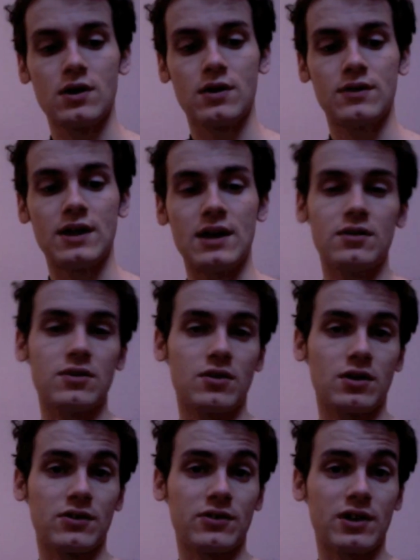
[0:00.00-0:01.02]
Then you're
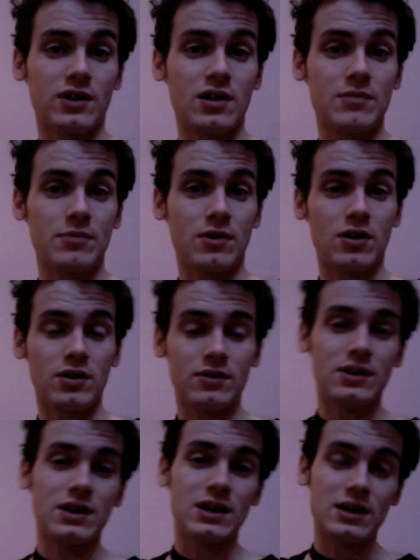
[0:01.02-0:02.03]
going to set up on
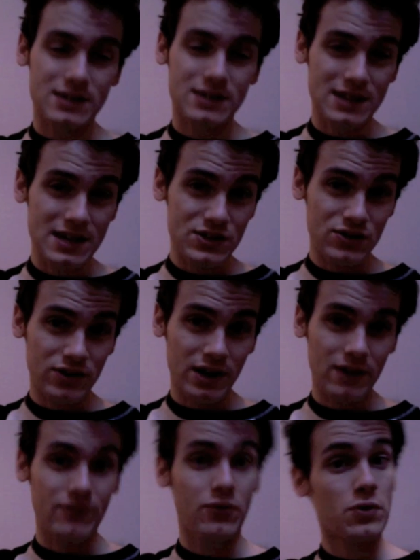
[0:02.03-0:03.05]
the D
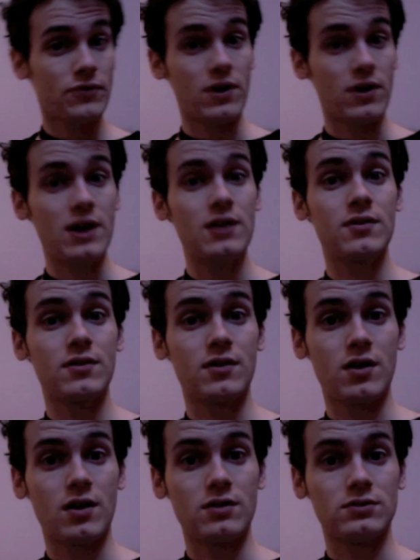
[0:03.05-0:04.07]
string 4th fret.
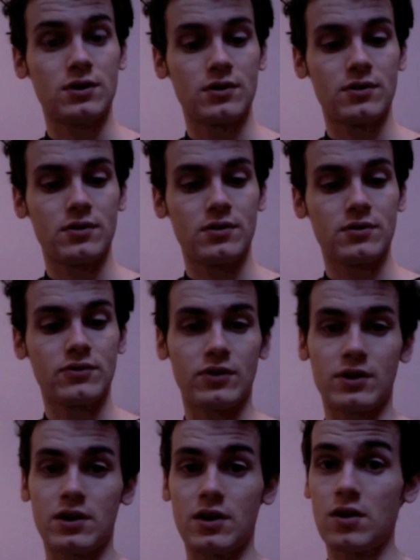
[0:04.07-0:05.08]
So
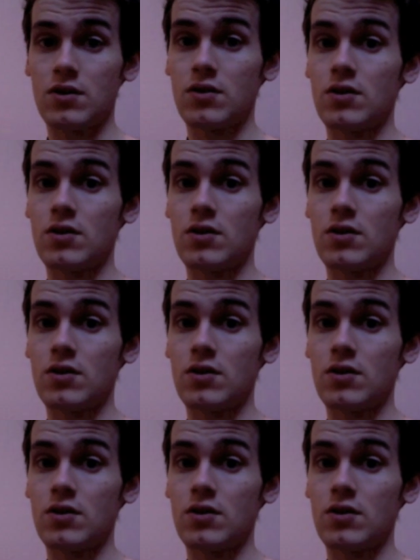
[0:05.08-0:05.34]
there you go.